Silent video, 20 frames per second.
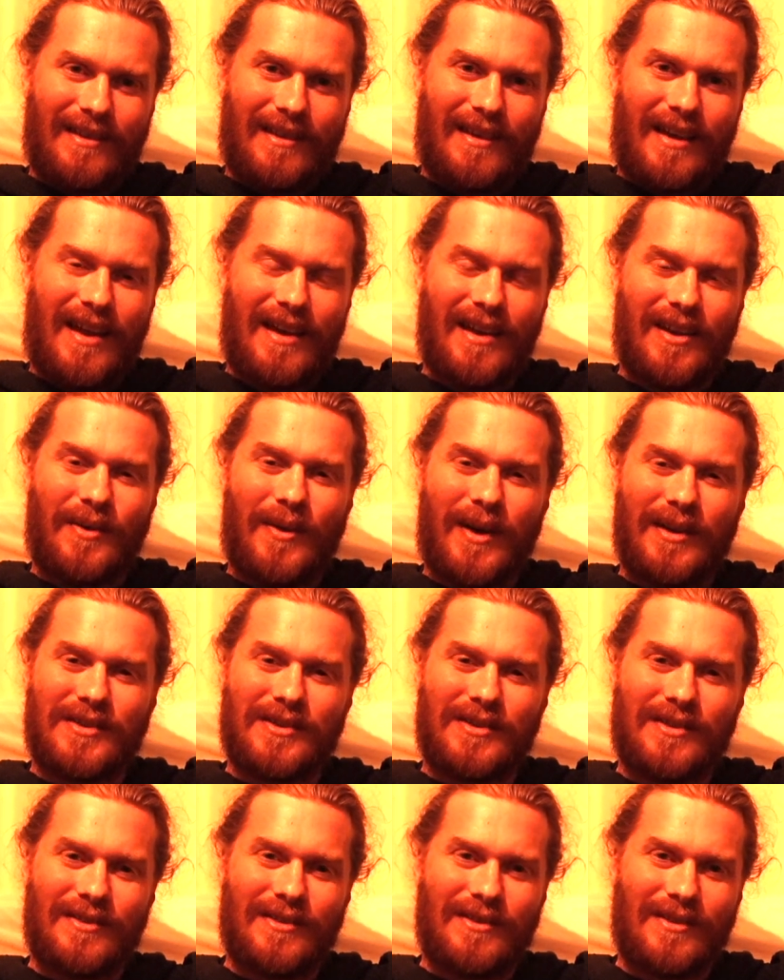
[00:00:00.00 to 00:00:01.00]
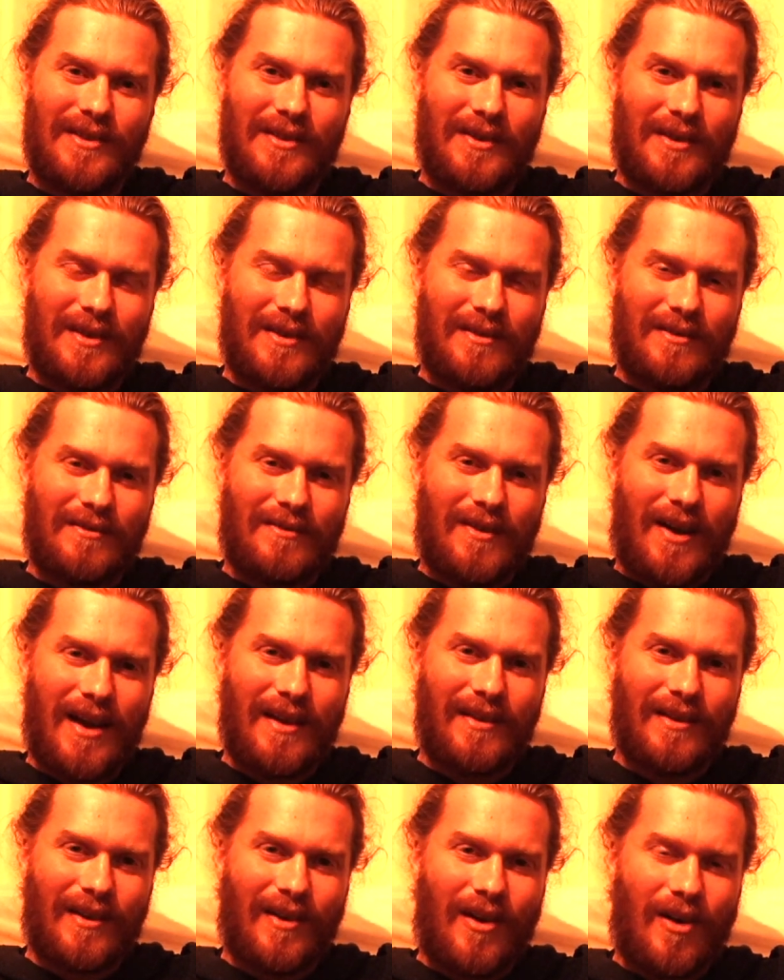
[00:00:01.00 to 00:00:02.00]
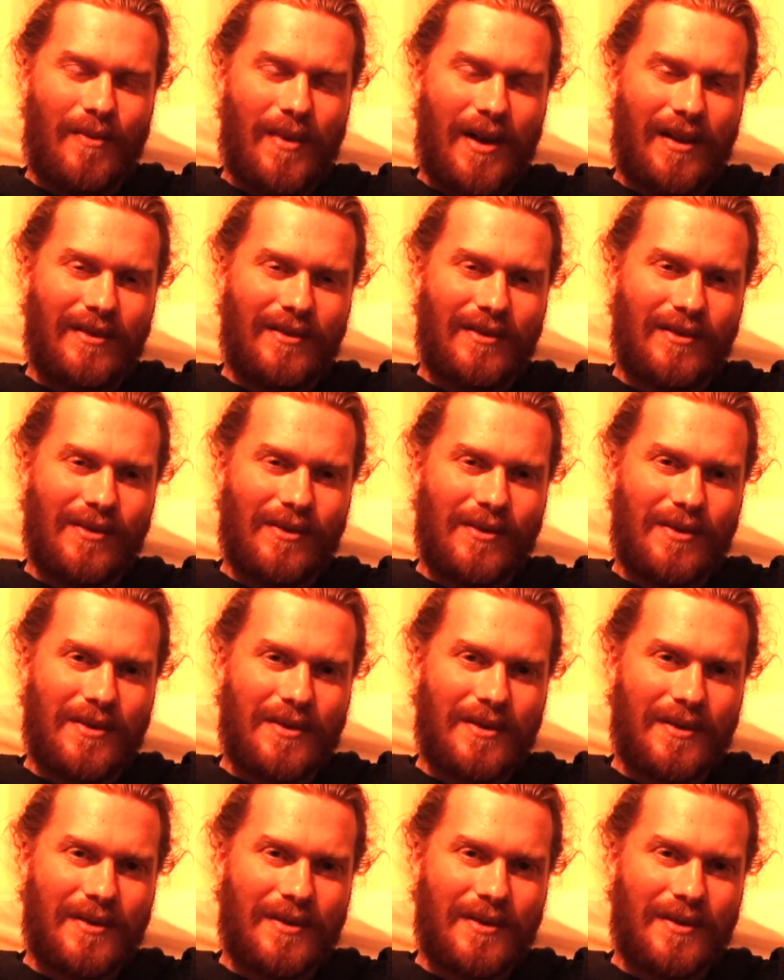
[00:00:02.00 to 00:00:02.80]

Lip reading: Any questions you can write in the comments or